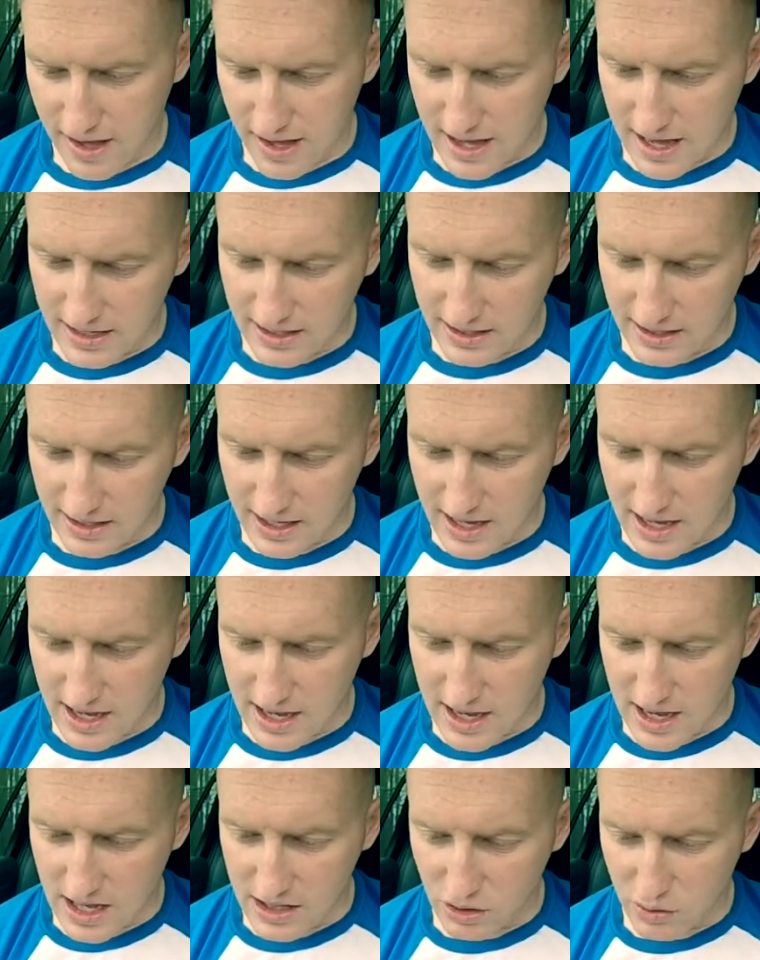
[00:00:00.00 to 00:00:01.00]
And
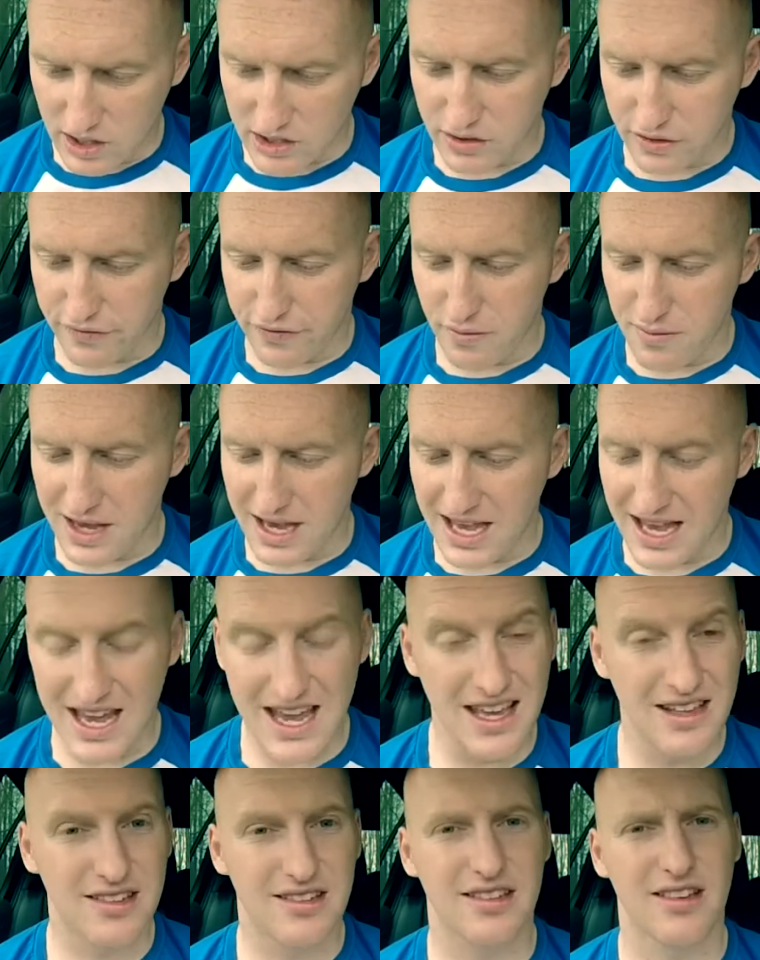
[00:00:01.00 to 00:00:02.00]
the question for me
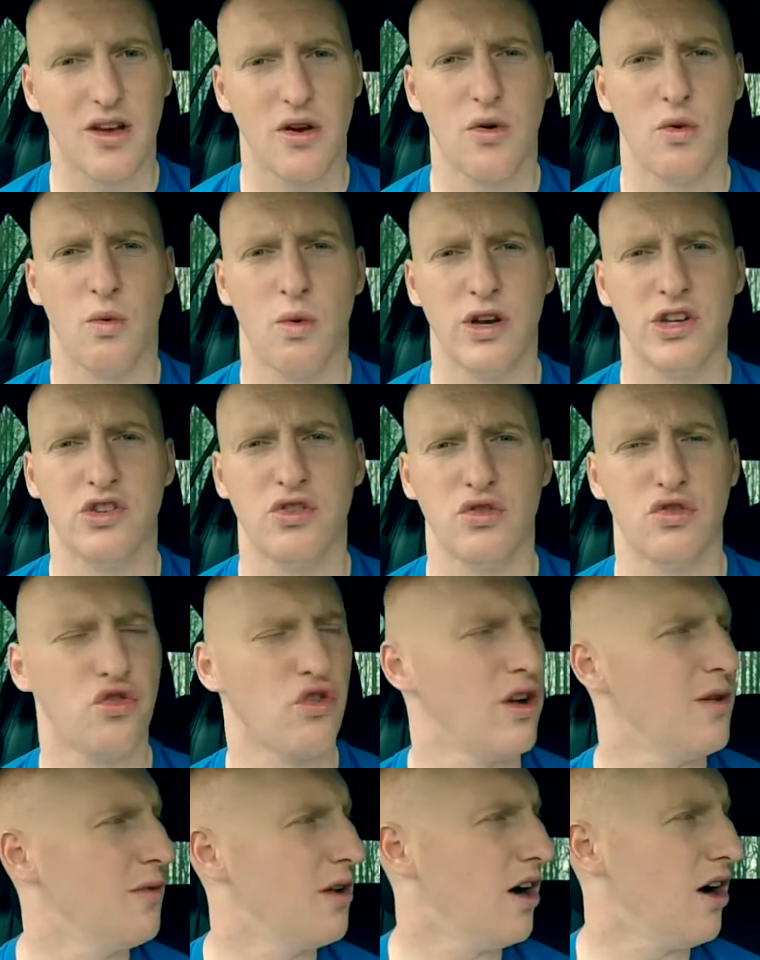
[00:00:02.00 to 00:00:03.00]
is, what is your
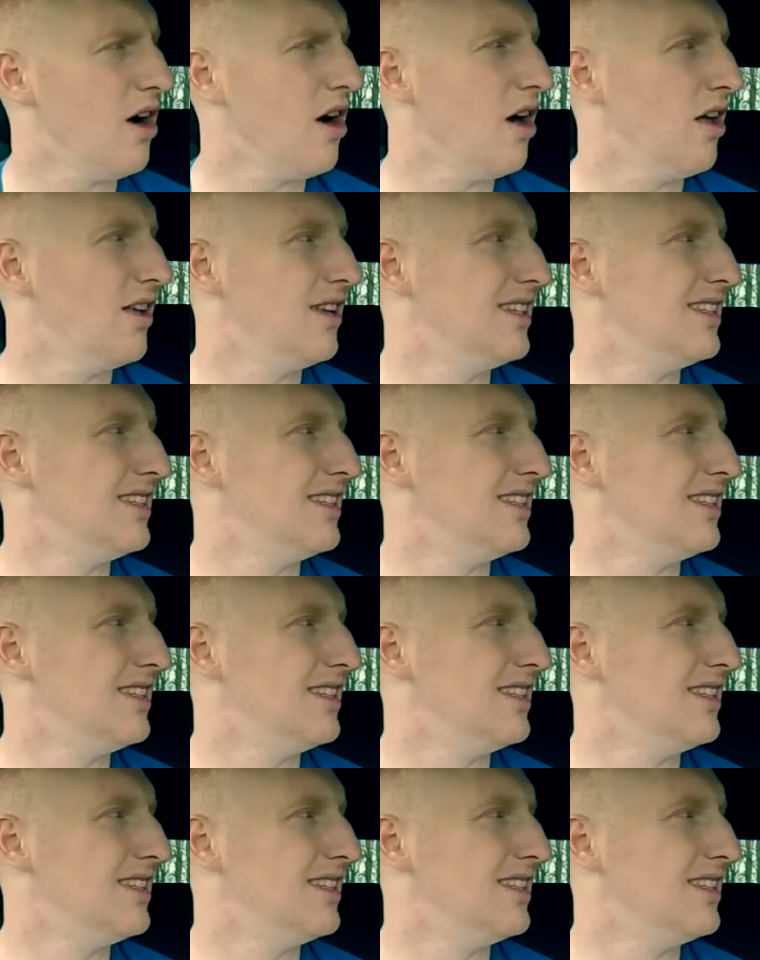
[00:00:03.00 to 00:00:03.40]
dream car?